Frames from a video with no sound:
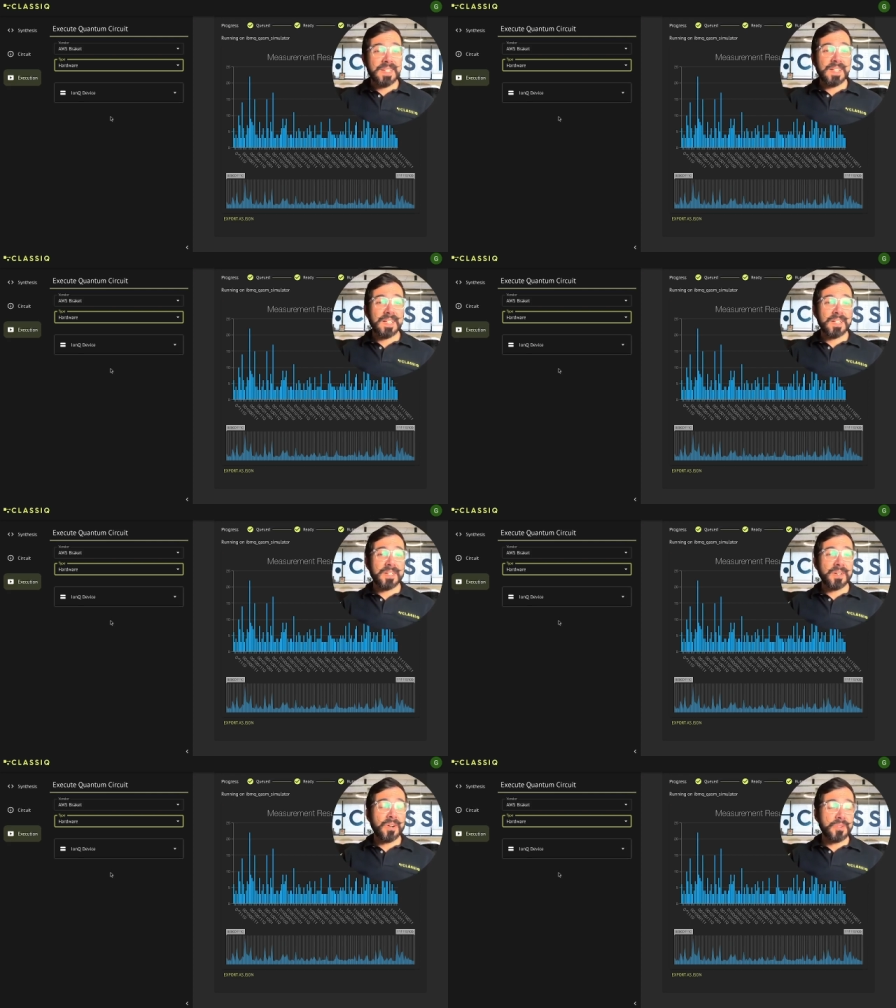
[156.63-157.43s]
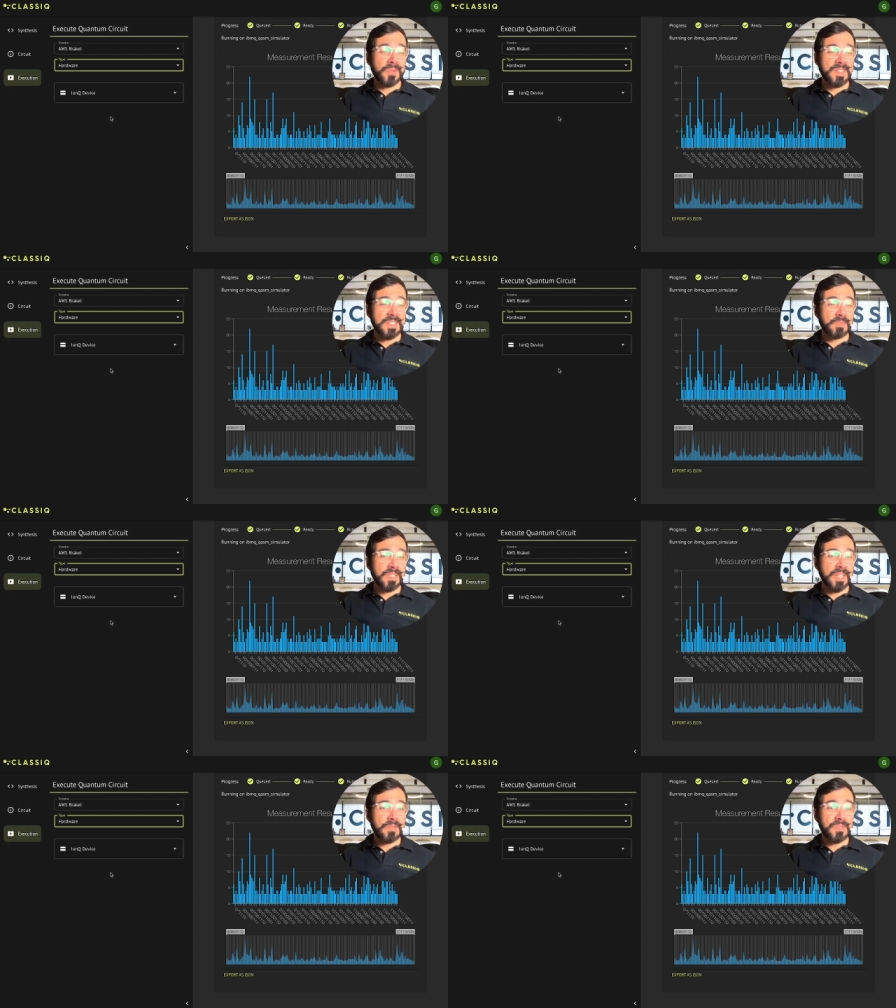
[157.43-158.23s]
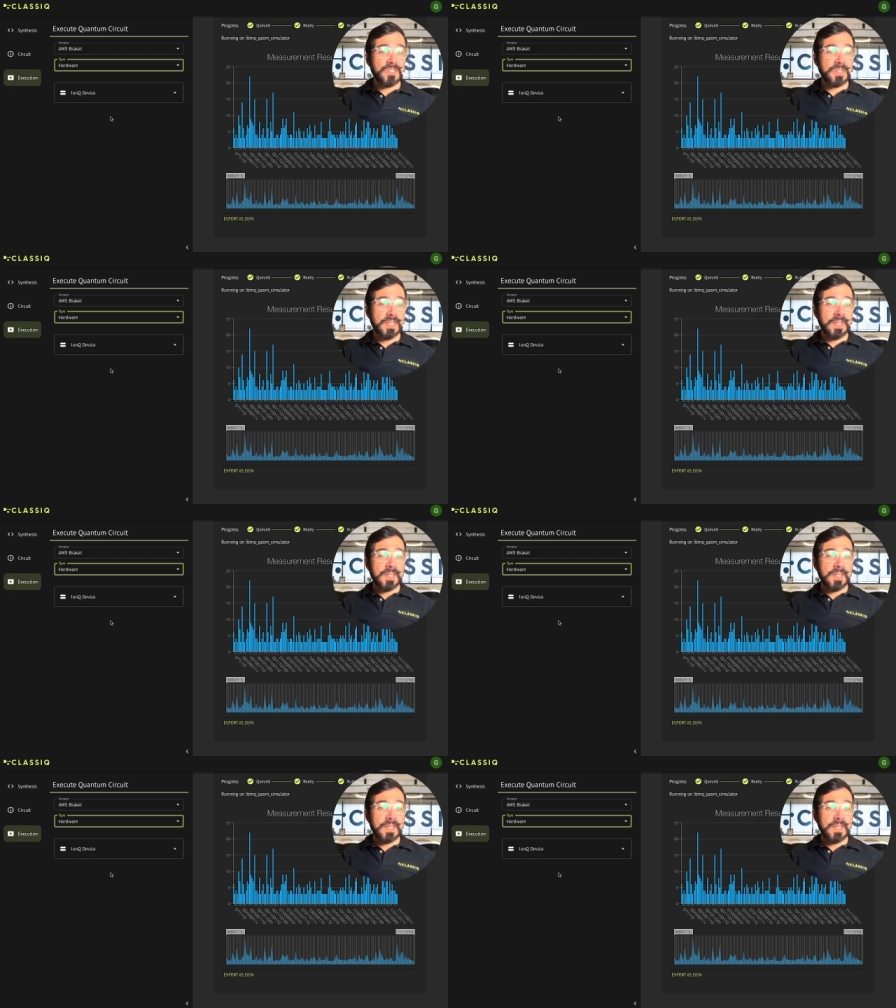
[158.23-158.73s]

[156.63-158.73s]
uh, hardware assembly language.